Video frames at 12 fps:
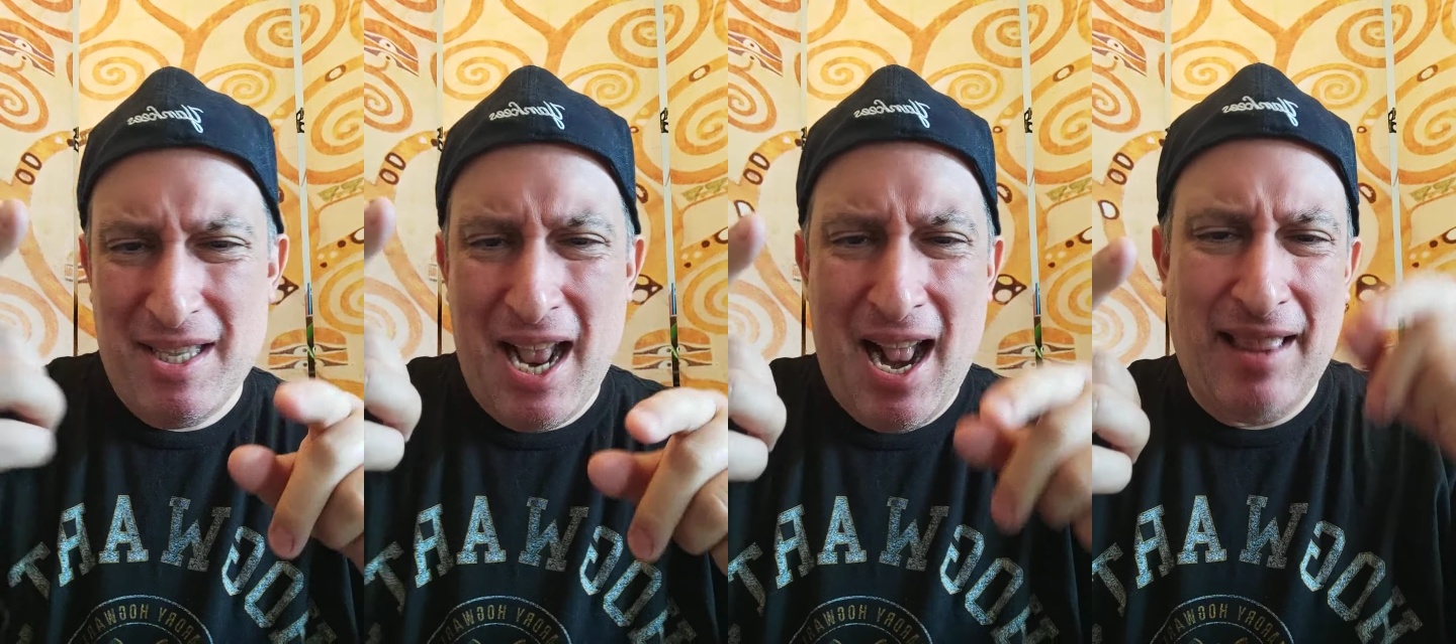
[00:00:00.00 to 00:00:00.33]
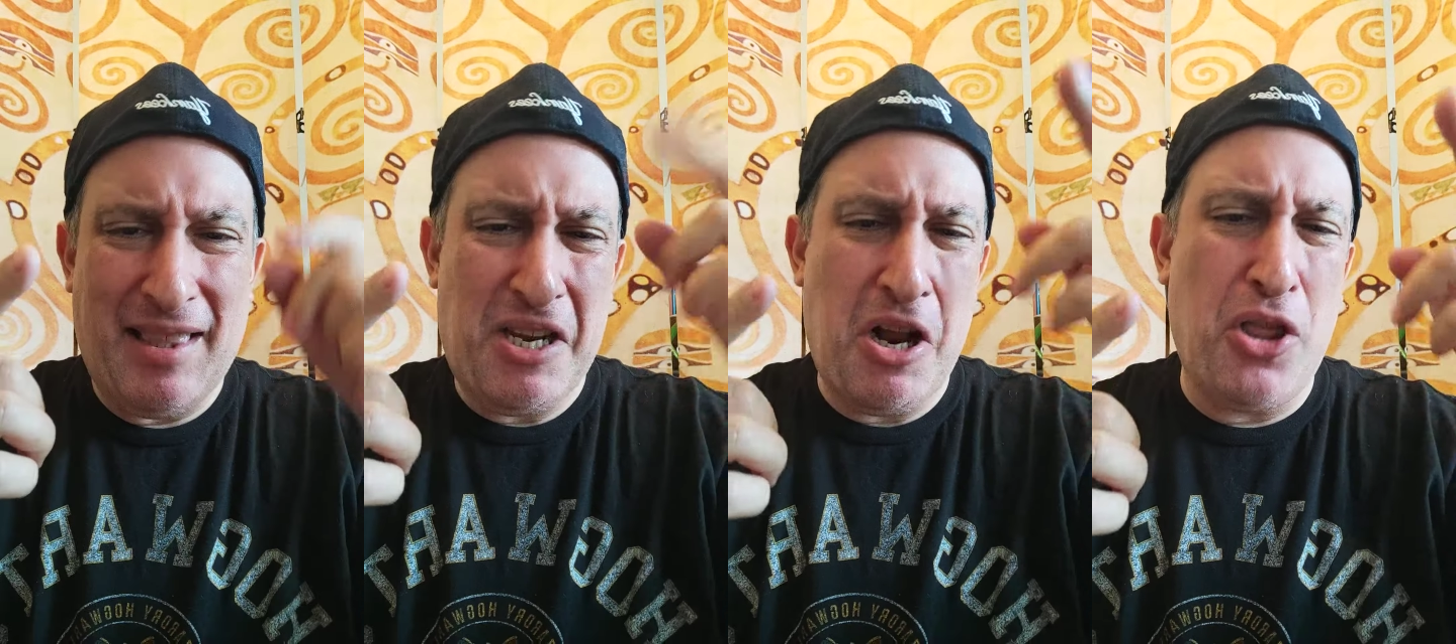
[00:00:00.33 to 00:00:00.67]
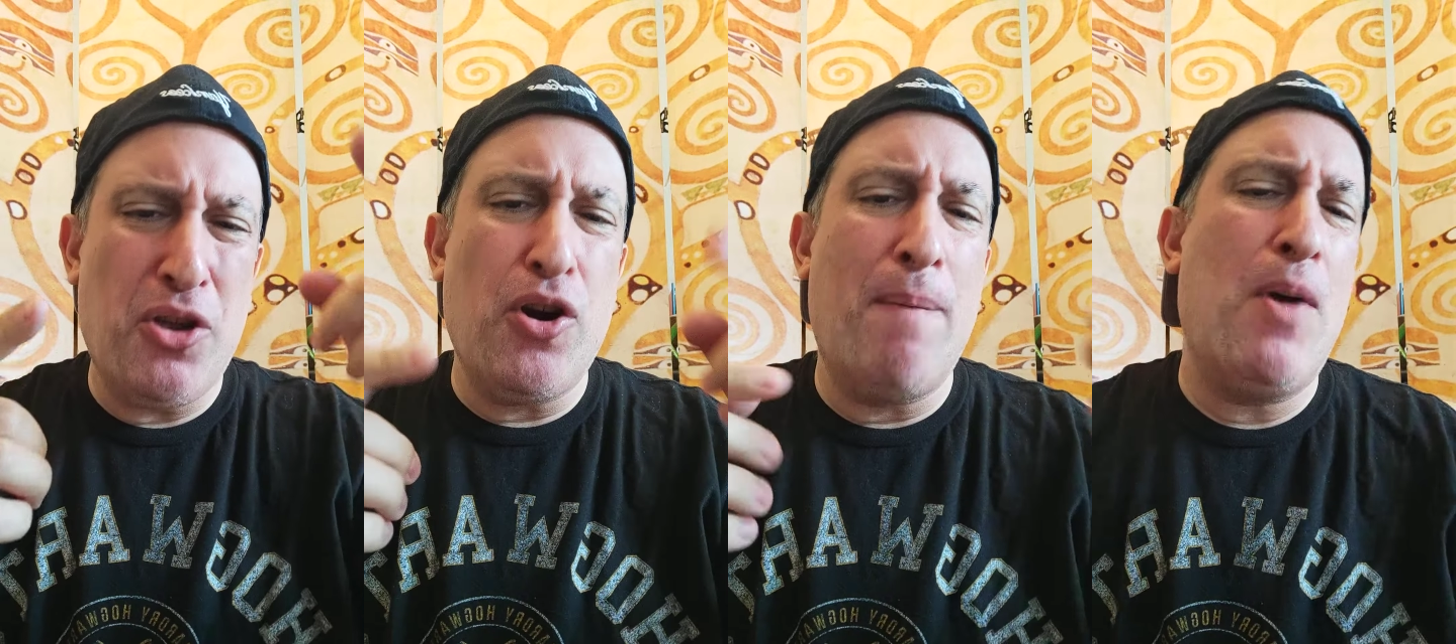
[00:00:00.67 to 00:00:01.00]
that, the
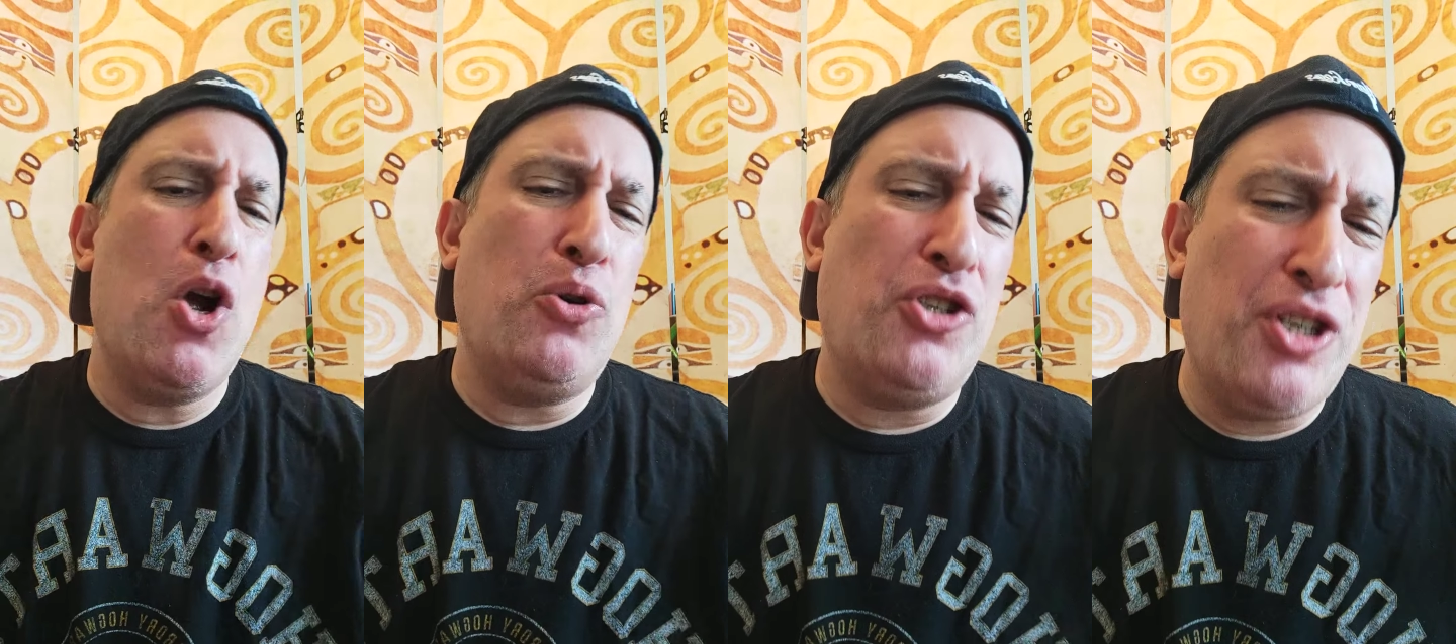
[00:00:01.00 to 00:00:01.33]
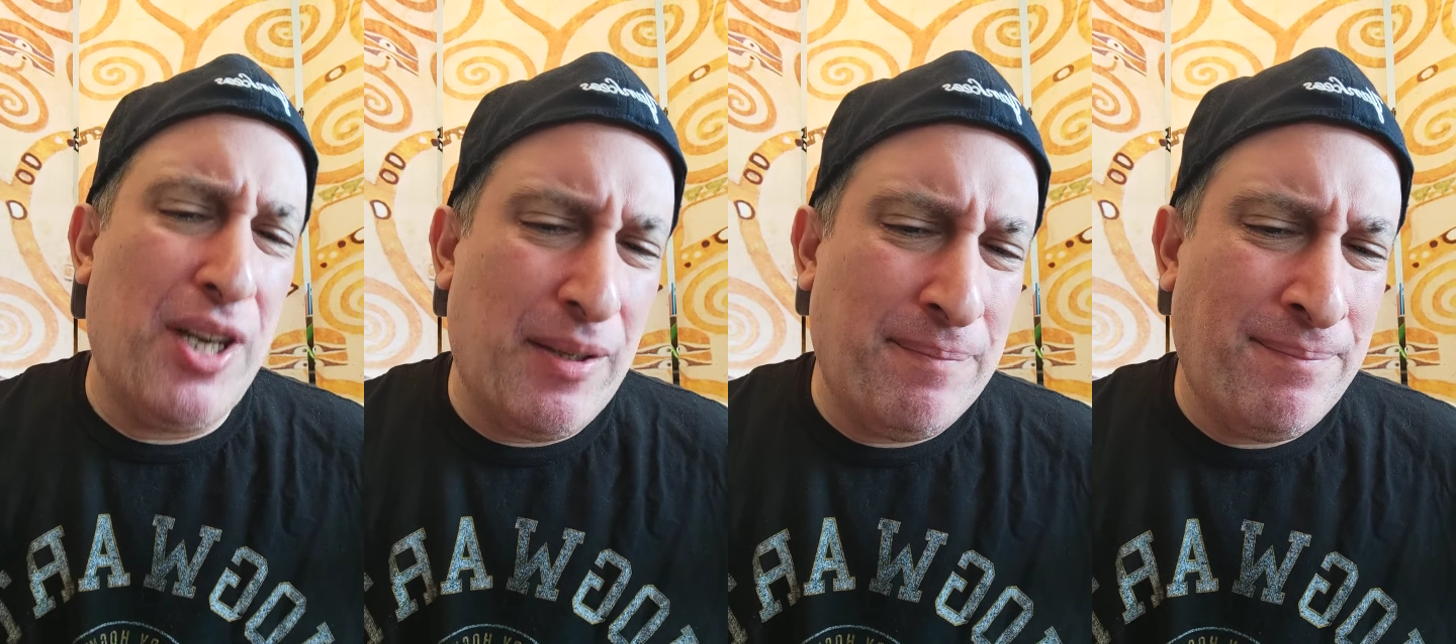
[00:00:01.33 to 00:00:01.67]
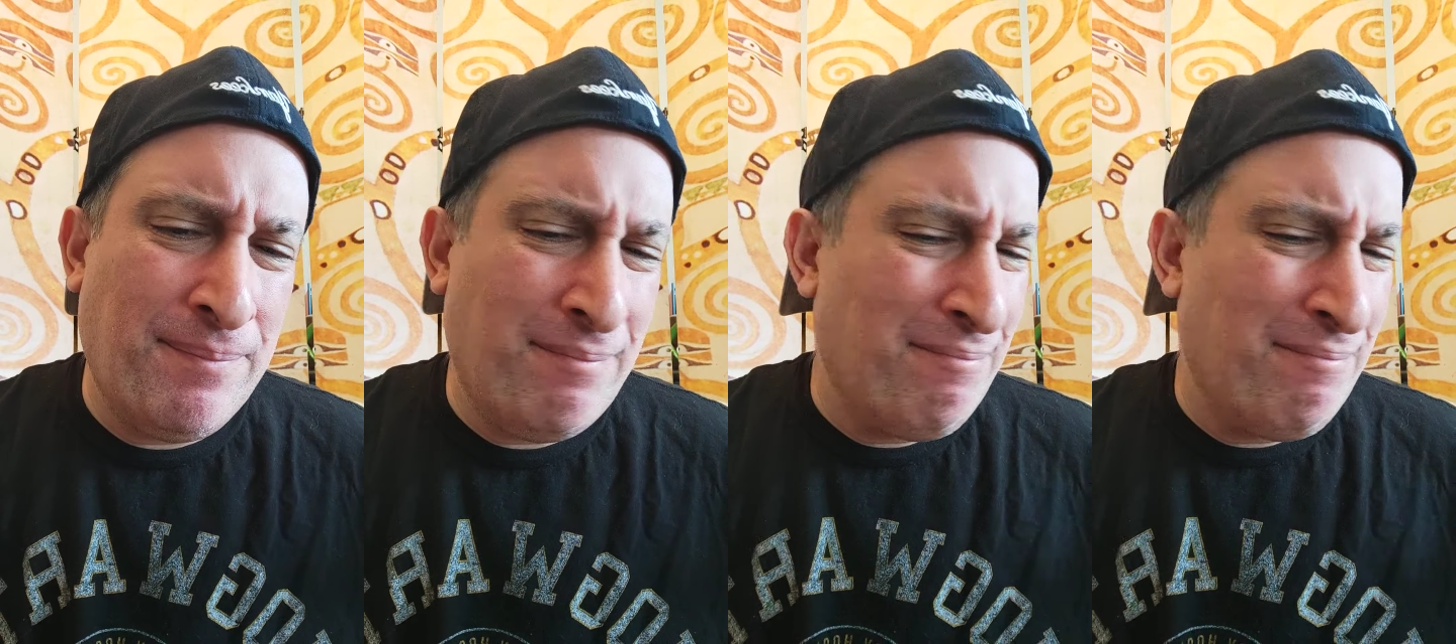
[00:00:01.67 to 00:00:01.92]
other emotion,